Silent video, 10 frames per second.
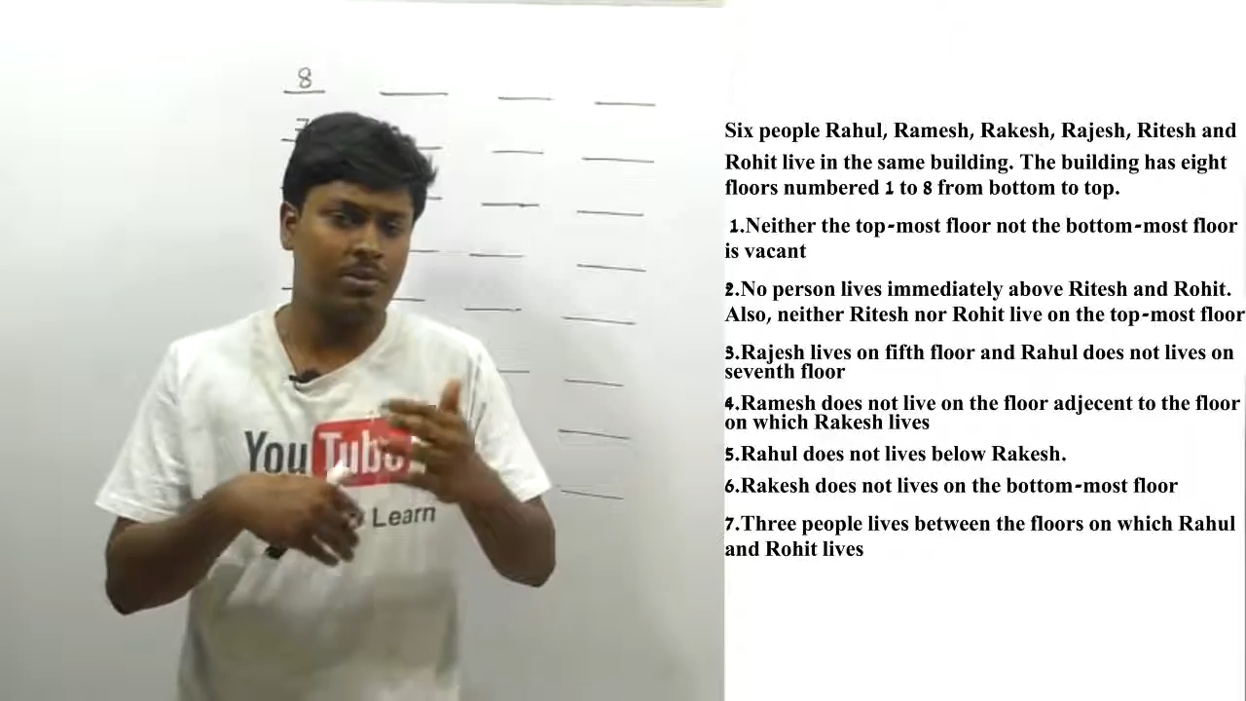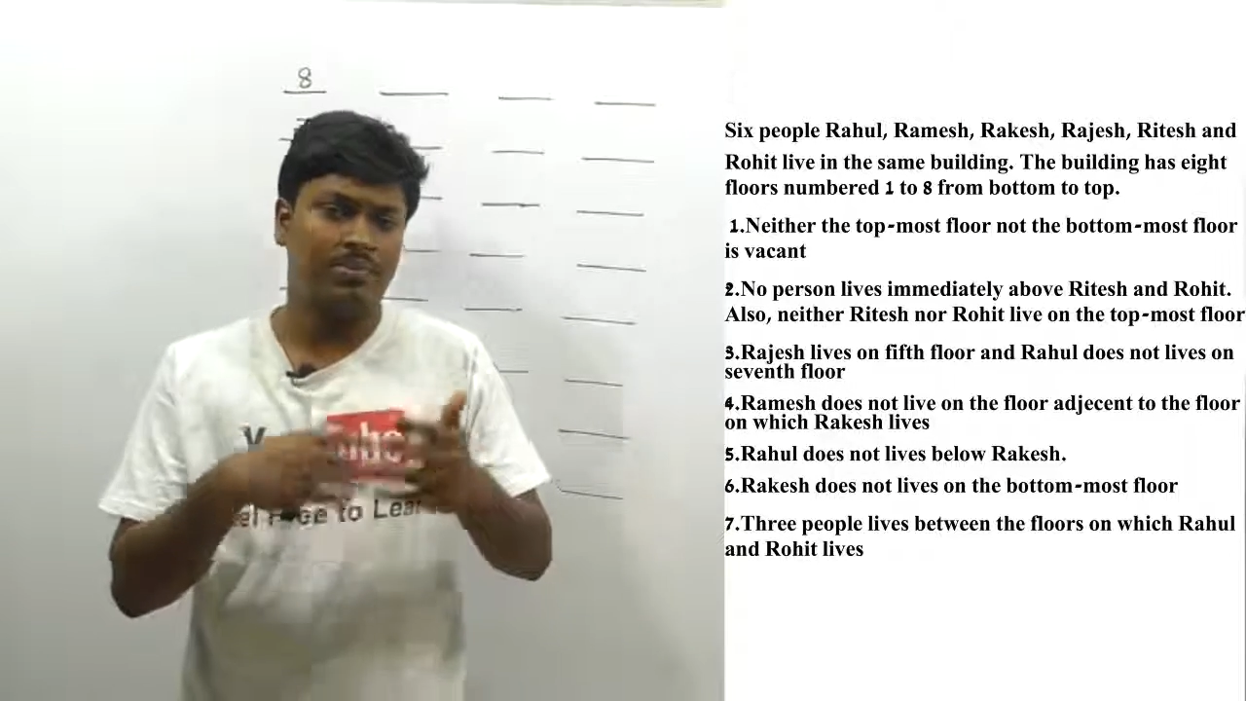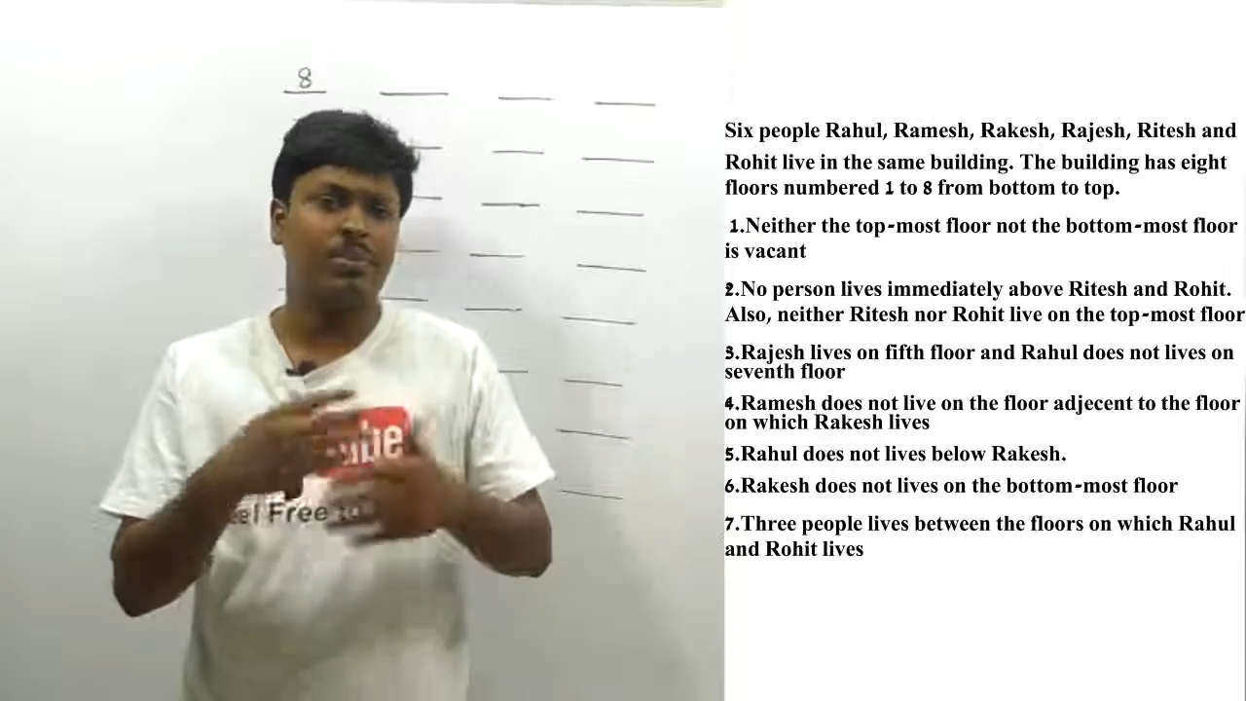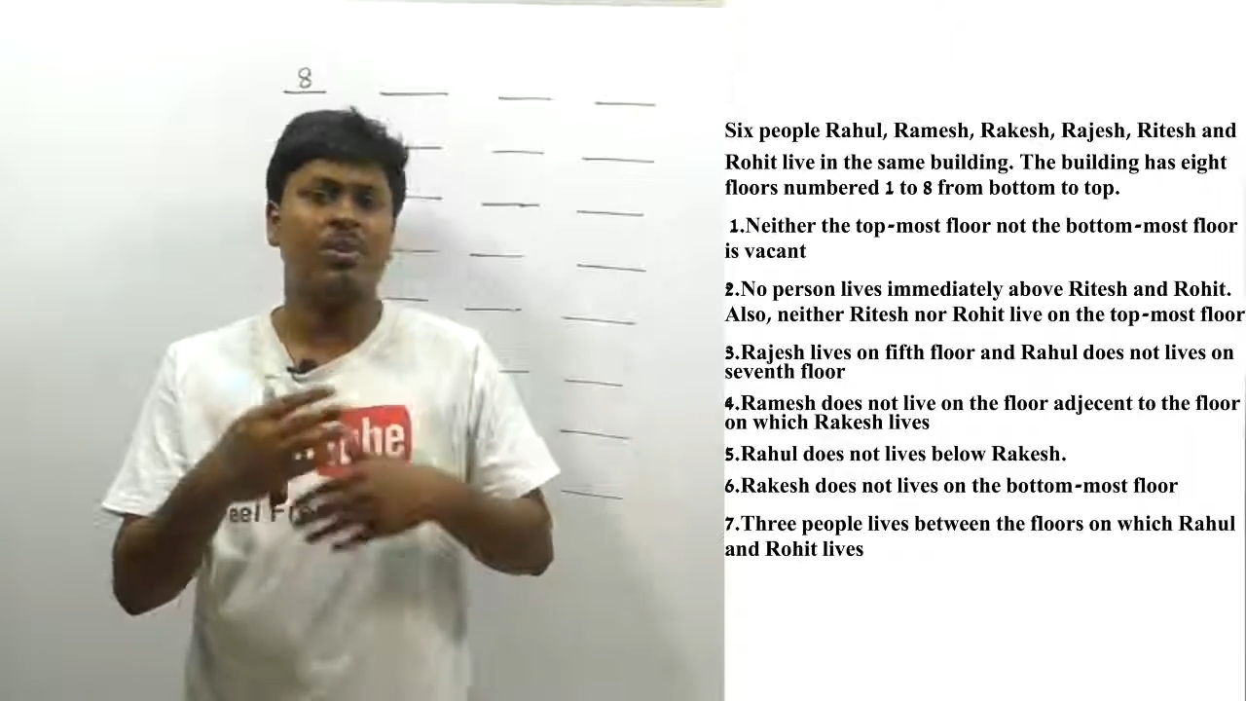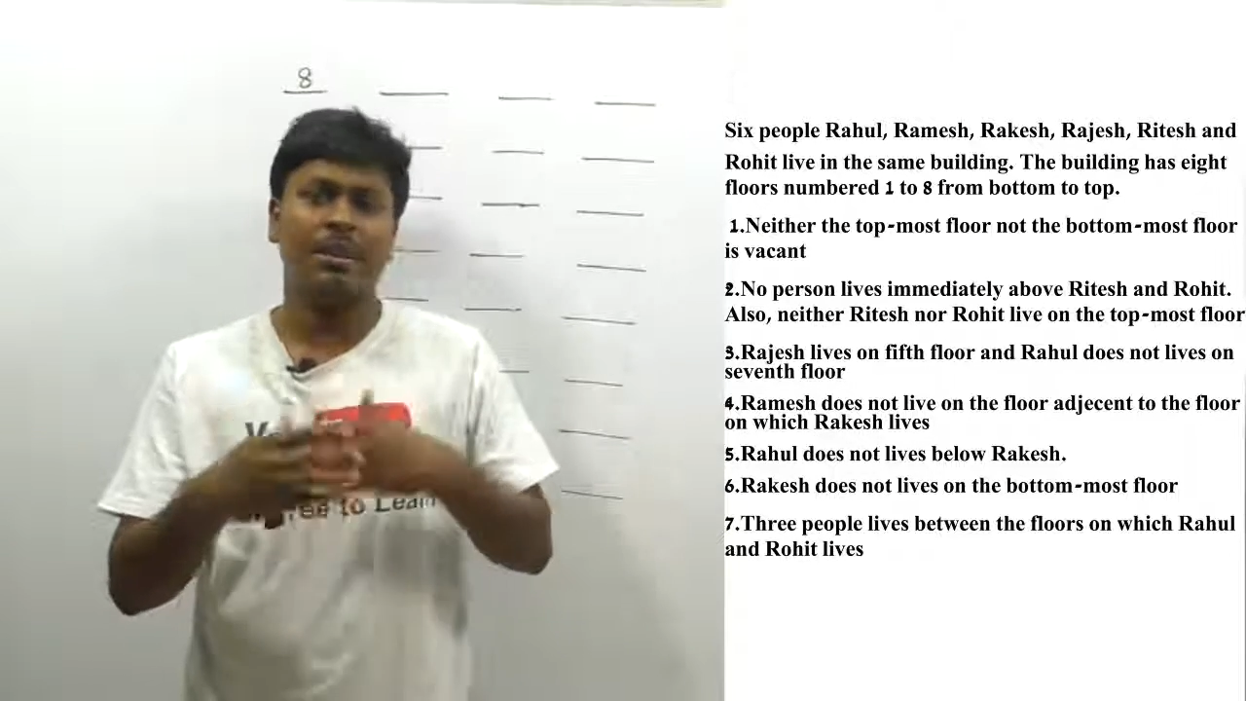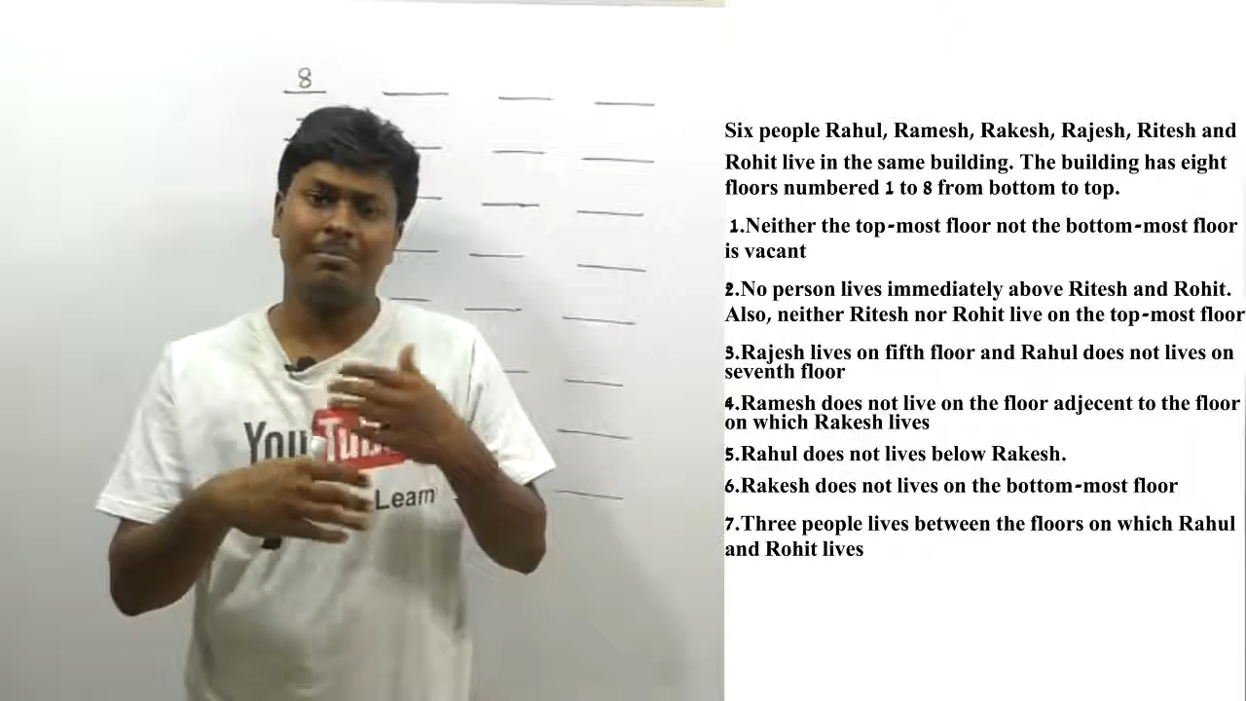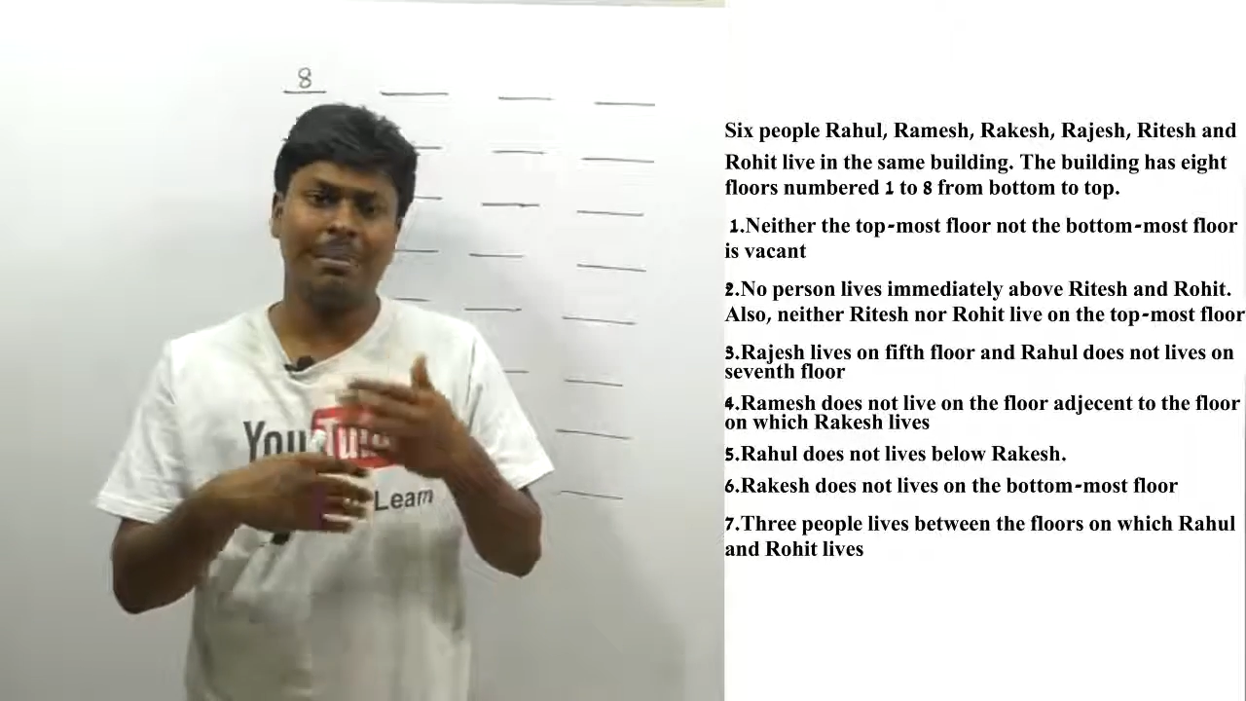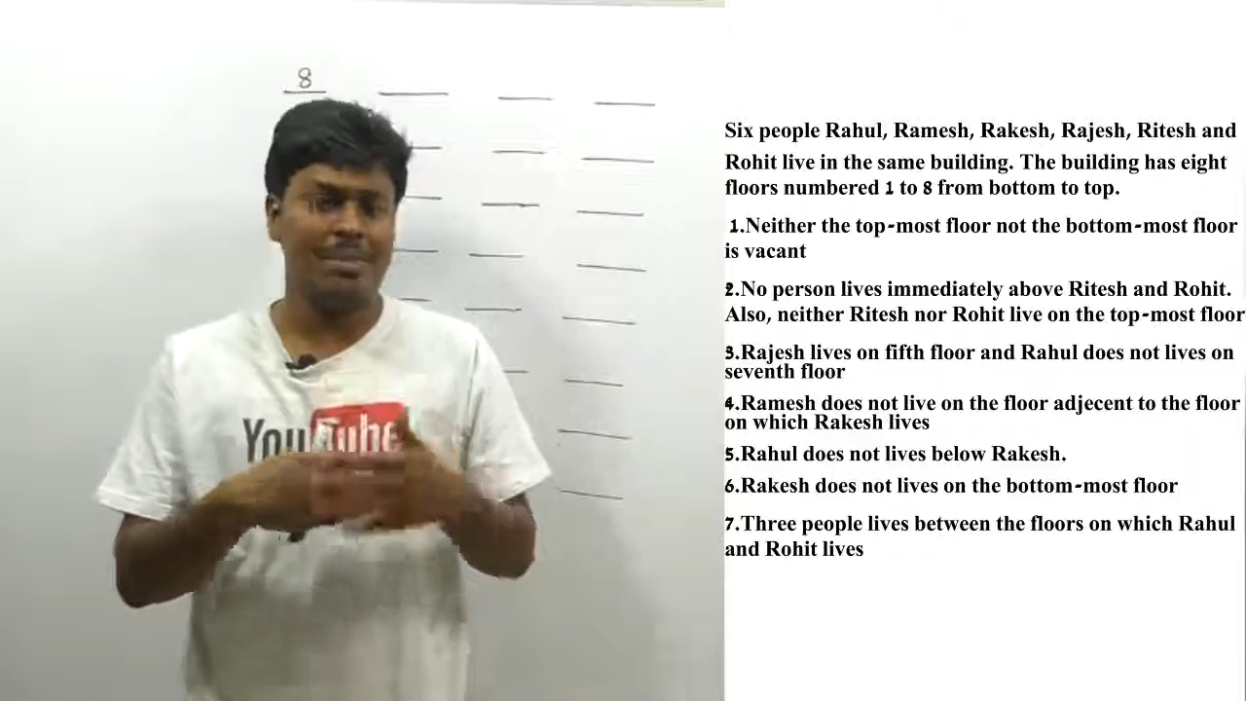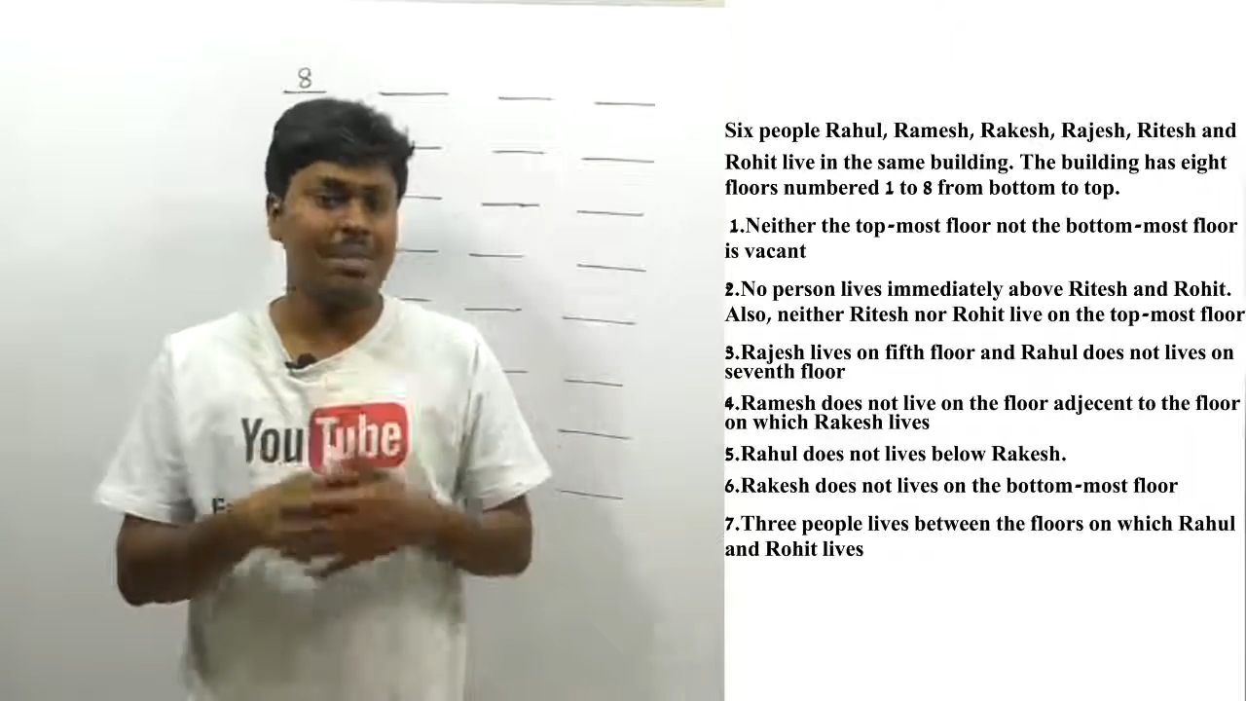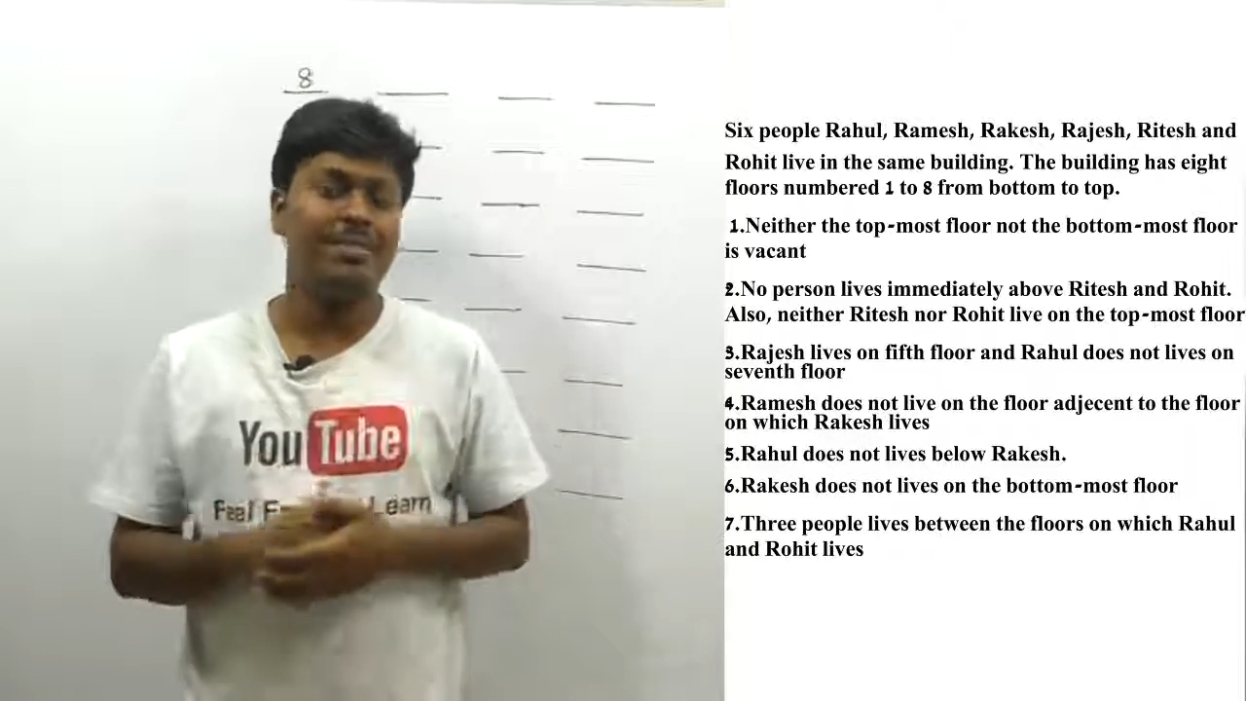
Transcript: floor numbers, right,